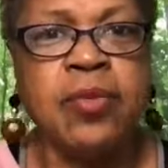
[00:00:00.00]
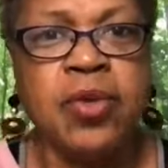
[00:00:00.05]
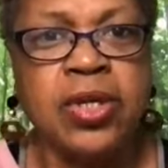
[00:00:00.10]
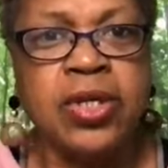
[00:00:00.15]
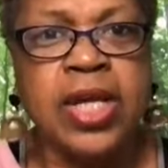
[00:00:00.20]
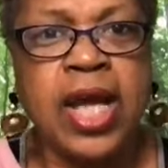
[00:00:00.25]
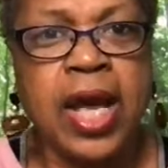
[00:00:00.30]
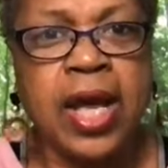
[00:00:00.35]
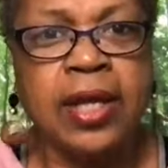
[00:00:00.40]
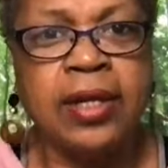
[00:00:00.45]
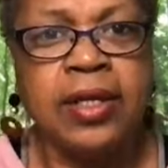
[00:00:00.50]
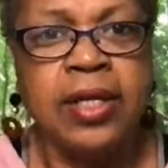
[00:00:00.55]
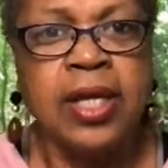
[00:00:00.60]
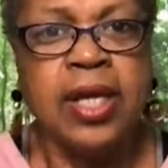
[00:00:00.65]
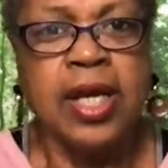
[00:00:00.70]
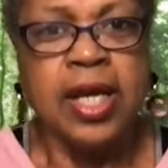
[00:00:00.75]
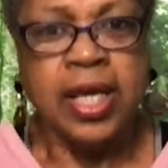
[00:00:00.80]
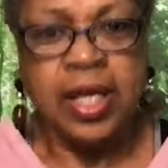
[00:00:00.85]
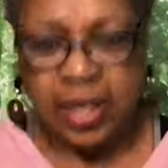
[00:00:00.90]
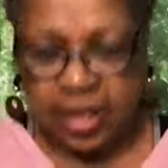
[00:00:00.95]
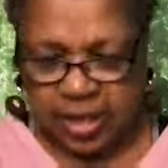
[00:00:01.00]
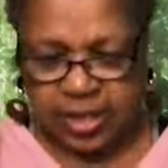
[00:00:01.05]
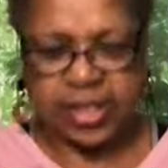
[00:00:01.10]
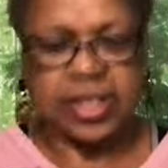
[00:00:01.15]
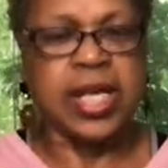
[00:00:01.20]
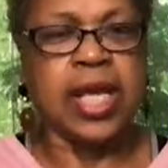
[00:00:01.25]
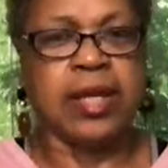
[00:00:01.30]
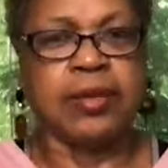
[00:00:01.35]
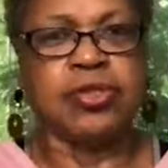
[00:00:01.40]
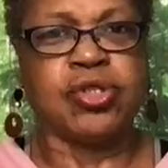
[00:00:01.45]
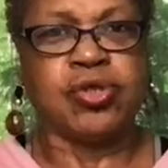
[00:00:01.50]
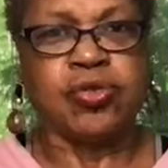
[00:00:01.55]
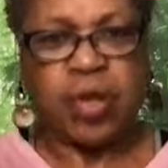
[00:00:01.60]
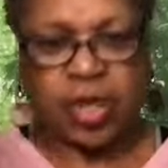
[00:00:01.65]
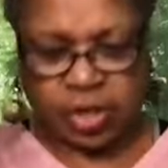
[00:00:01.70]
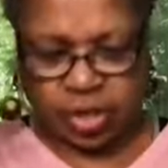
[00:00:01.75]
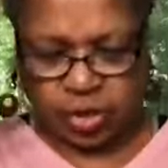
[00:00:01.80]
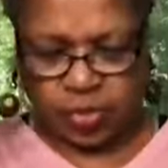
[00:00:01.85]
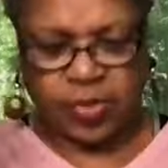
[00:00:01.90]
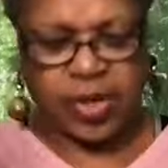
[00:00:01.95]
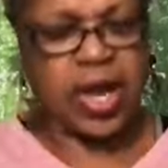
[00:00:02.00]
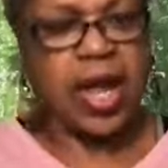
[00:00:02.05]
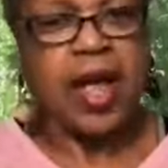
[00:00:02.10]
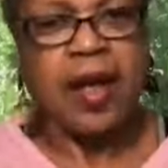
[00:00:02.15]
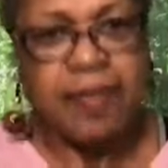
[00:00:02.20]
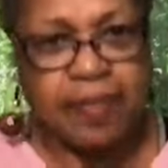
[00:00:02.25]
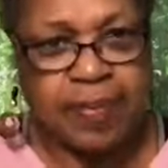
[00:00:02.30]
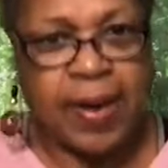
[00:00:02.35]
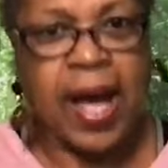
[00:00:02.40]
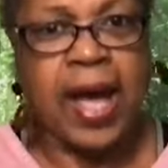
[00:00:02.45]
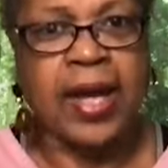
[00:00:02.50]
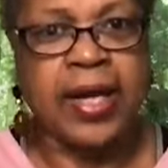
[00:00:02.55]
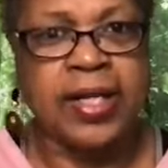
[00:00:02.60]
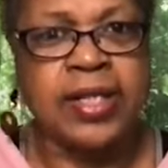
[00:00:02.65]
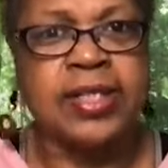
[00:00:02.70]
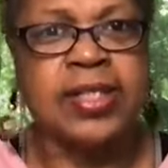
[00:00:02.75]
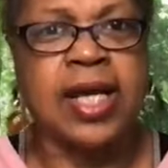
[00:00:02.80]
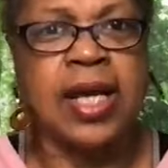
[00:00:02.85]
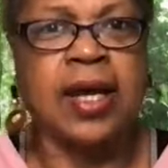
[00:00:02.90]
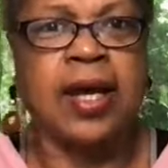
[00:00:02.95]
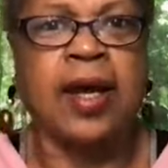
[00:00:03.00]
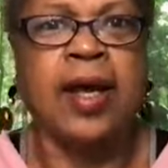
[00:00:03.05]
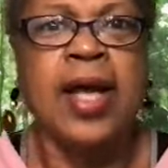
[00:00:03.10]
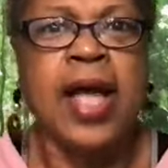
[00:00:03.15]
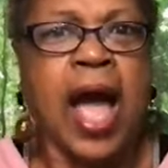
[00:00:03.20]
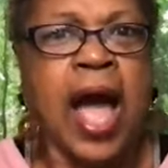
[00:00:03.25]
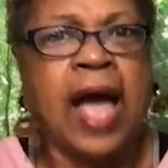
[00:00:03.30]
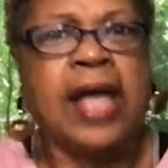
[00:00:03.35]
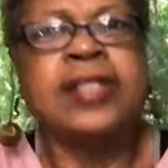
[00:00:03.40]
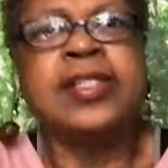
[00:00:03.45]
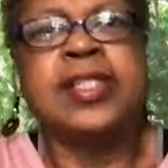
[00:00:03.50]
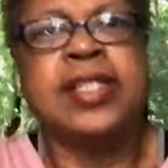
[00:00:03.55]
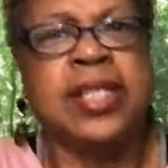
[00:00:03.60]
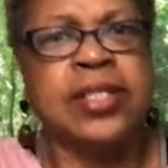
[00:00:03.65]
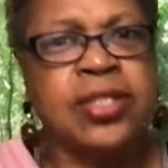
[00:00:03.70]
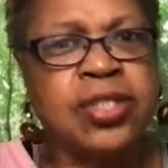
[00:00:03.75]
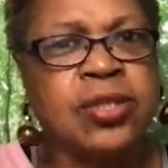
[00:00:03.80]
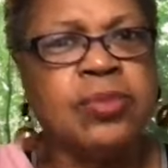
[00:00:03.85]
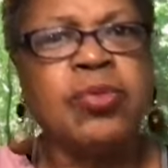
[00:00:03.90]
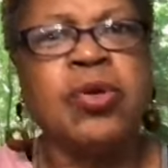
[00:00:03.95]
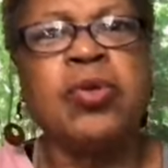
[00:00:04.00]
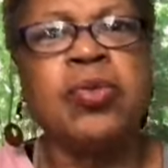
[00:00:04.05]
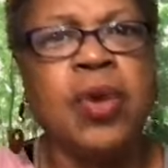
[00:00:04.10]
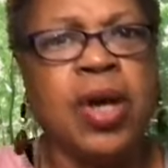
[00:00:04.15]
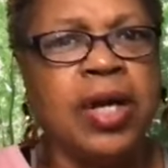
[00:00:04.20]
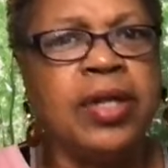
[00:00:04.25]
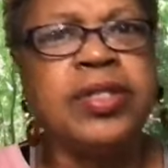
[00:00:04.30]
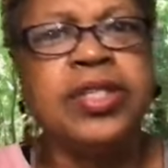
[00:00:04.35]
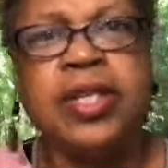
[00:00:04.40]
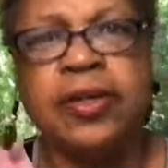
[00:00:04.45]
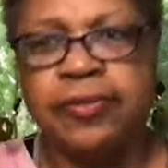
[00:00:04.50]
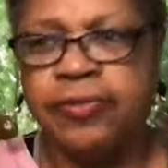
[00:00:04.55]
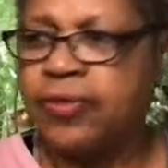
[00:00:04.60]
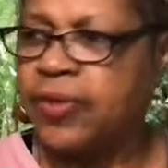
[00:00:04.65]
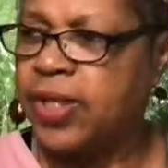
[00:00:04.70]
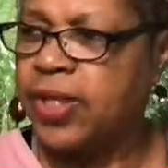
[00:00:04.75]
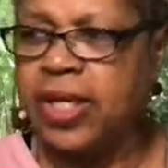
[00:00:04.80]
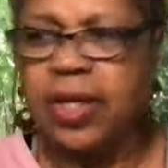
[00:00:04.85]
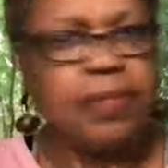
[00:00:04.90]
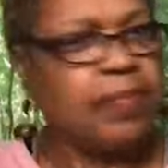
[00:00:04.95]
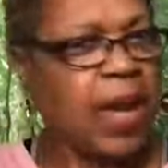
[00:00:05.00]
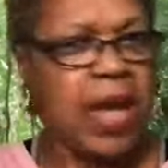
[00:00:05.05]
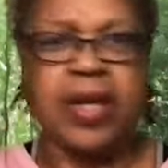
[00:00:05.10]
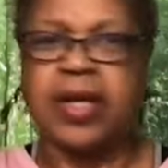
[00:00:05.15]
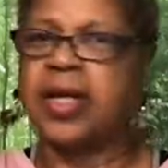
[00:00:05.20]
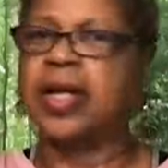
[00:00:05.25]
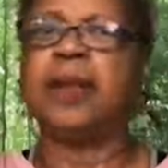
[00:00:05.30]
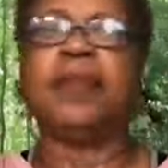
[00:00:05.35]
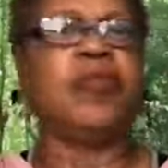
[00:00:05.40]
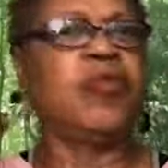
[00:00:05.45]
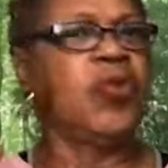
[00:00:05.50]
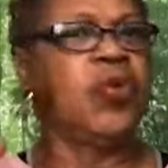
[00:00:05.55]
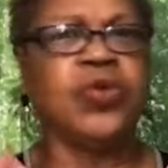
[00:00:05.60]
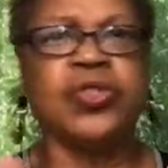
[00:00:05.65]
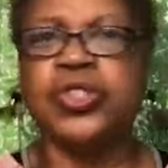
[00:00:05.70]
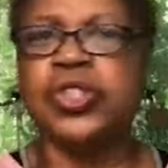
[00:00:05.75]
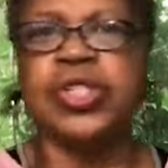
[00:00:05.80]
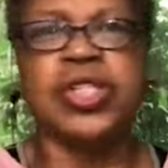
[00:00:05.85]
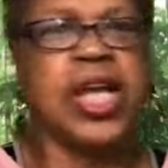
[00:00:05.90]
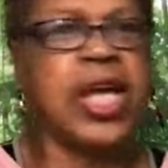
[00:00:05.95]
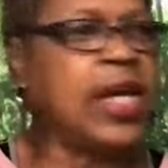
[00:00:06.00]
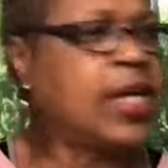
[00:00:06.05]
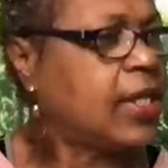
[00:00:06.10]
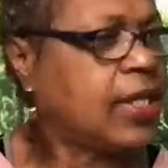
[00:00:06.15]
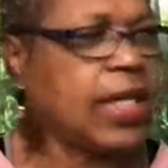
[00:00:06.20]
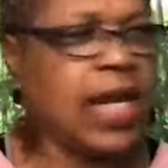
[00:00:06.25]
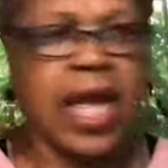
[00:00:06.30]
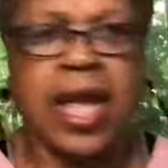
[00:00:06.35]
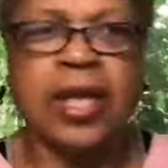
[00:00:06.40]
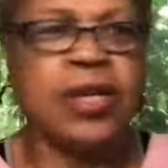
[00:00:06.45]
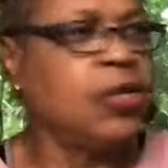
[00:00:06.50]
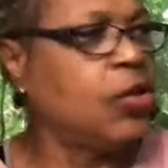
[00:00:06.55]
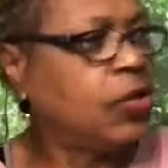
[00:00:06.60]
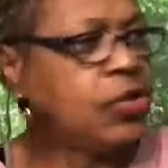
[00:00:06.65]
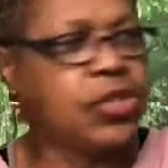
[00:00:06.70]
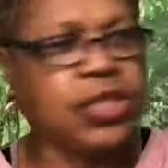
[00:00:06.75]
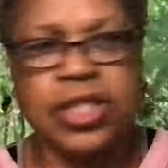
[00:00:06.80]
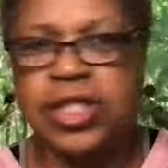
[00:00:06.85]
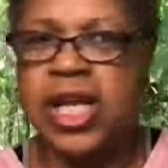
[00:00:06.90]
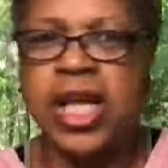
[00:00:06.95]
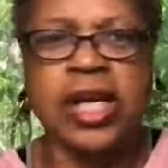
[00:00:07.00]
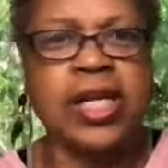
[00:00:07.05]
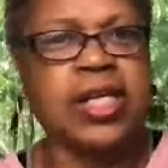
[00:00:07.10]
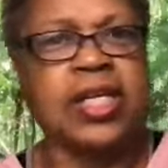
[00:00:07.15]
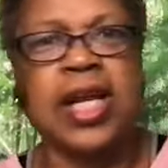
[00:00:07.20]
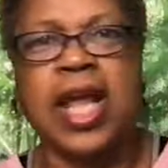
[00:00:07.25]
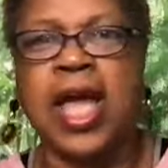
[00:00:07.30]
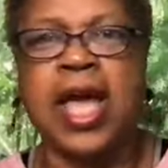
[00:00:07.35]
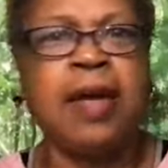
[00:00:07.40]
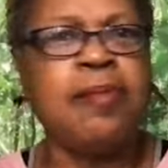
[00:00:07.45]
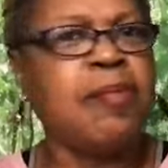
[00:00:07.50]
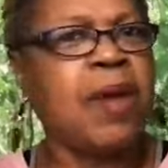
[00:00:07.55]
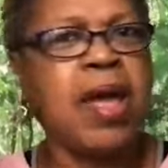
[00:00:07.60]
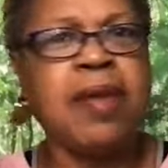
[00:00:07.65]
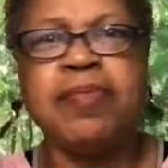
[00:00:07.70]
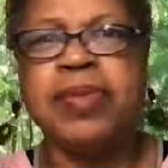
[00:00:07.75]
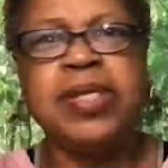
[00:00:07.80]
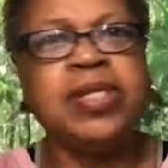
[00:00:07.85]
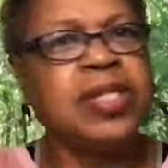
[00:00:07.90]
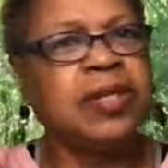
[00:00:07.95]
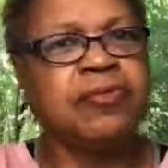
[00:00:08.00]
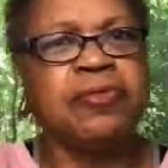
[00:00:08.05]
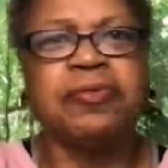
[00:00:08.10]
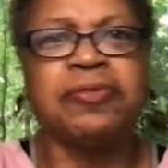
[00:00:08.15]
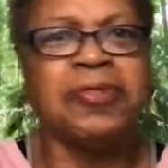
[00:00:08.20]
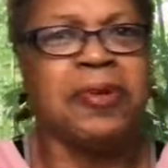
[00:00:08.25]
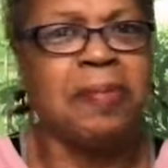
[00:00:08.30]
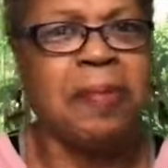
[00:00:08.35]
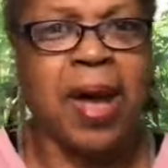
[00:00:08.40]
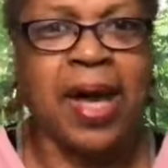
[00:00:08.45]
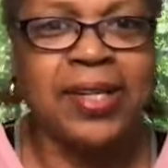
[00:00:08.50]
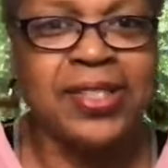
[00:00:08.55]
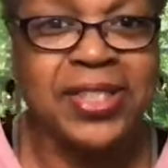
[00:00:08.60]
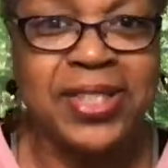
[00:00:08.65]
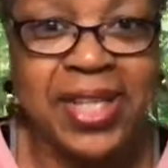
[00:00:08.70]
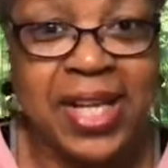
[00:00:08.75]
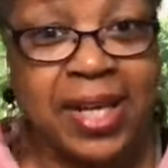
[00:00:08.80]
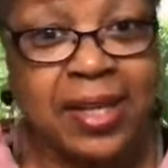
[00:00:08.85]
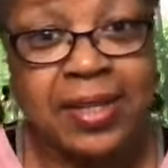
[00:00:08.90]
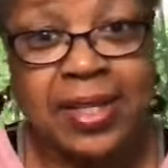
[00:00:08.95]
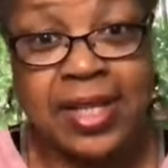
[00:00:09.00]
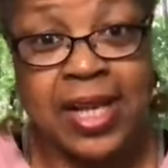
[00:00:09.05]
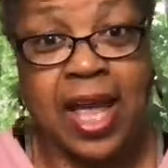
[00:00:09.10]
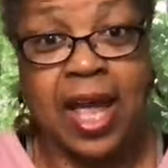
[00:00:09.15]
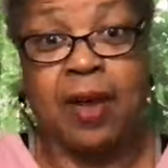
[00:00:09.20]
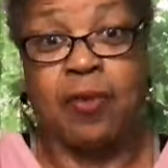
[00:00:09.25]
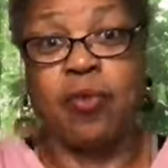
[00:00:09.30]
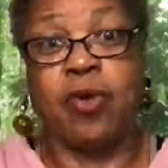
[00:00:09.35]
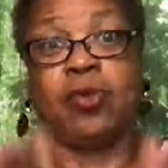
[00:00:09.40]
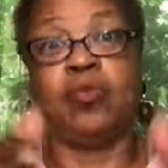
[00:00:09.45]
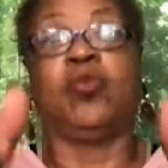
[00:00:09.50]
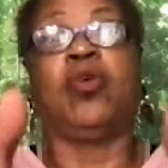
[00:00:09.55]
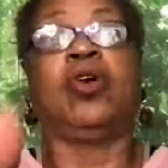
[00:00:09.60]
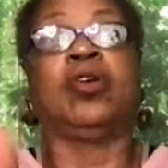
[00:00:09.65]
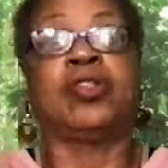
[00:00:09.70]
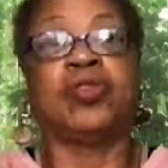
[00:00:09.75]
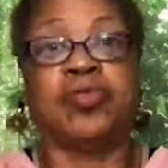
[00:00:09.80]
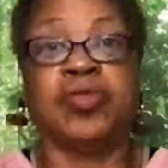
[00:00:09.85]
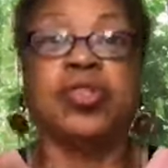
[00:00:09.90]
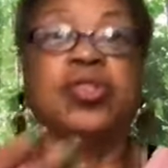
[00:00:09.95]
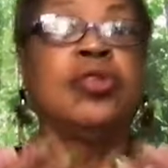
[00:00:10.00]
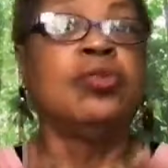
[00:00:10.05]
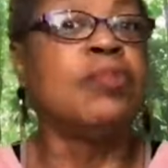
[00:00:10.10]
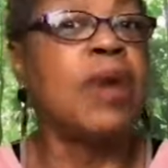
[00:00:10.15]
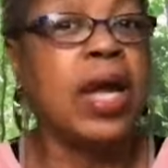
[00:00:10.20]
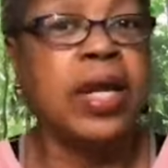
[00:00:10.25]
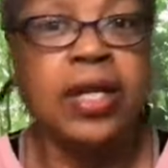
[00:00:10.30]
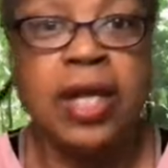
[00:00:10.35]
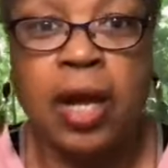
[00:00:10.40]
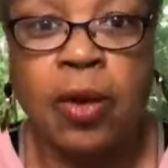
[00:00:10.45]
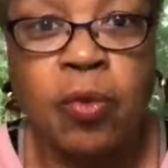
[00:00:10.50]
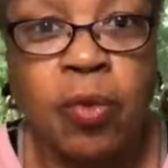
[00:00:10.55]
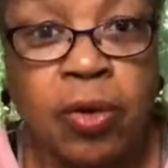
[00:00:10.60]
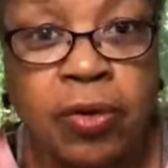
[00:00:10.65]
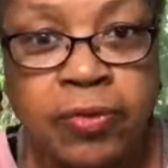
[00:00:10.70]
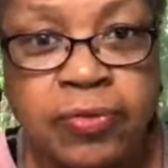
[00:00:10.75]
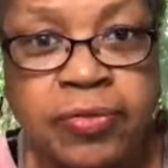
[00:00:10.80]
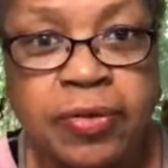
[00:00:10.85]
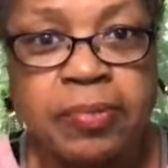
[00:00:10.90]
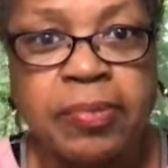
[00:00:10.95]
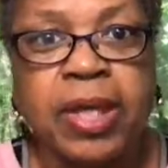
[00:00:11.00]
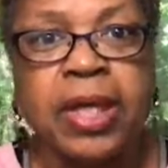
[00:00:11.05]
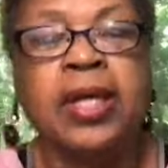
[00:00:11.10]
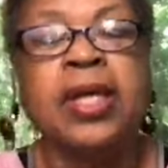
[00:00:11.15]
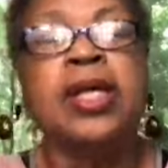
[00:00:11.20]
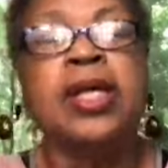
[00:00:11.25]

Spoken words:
We're not in the same structure. We have bodies. Our system will run differently. It might come through a genetic line. Your genetic line might be different from my genetic line. What works for you might not work for me.